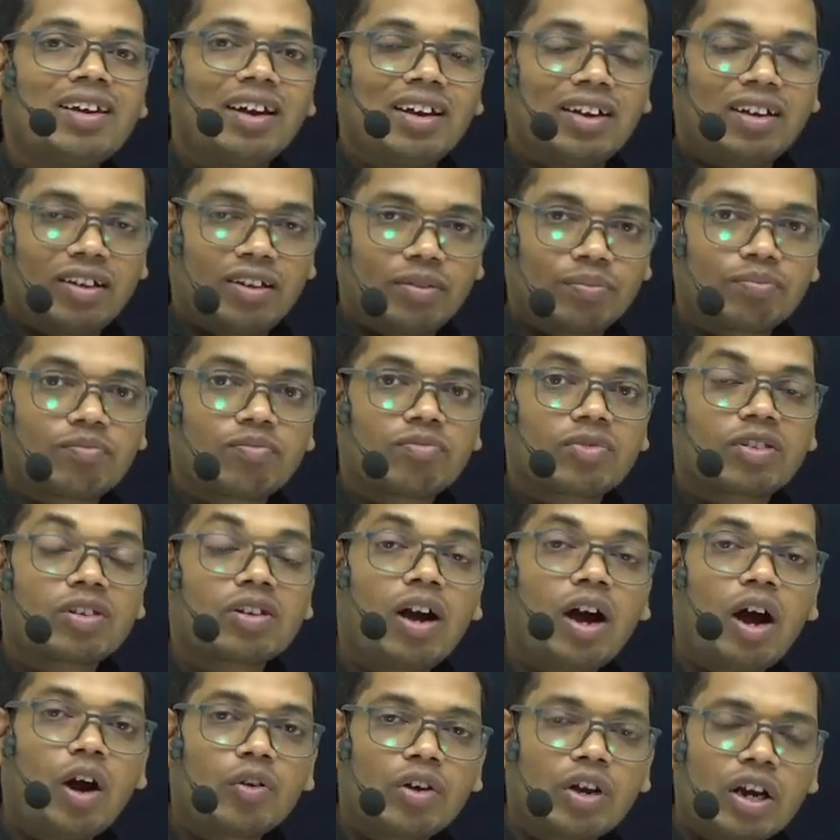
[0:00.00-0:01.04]
it.
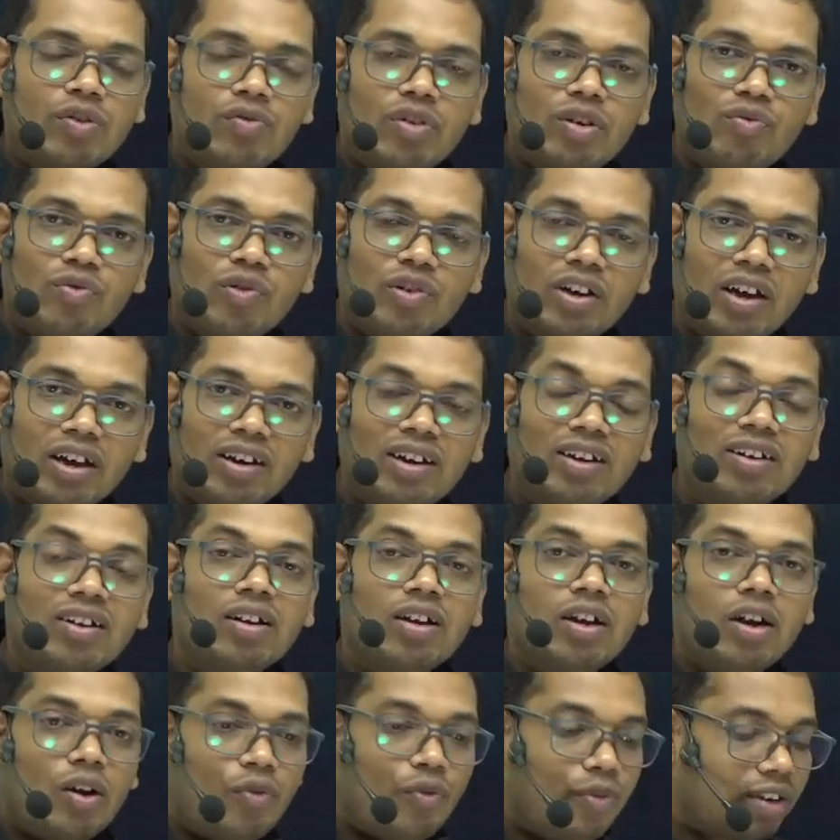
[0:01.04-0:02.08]
How can we weaken it?
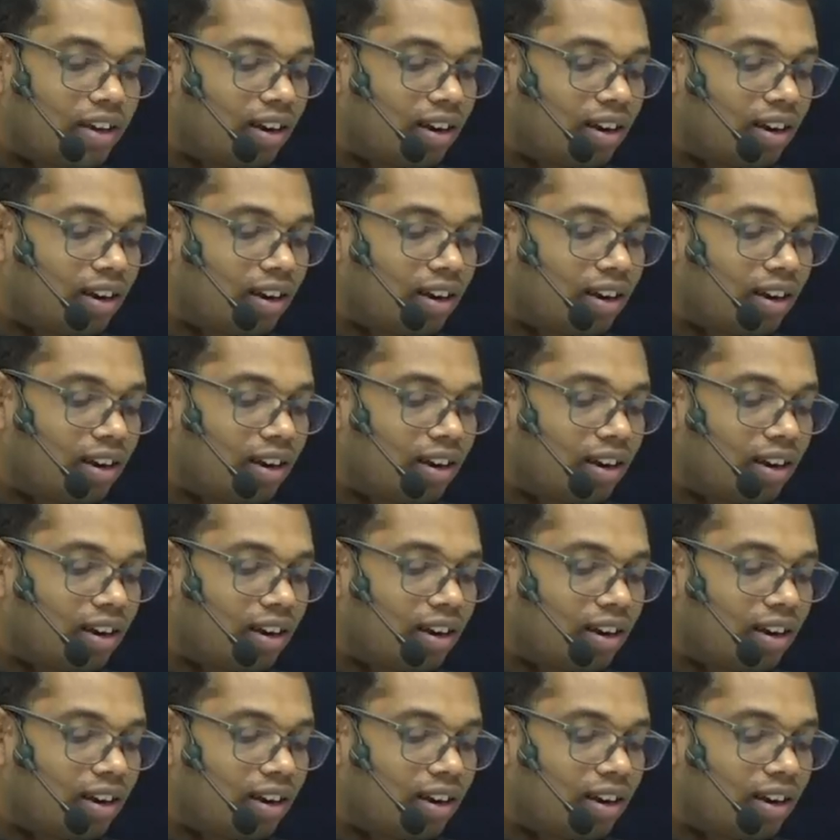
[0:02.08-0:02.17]
We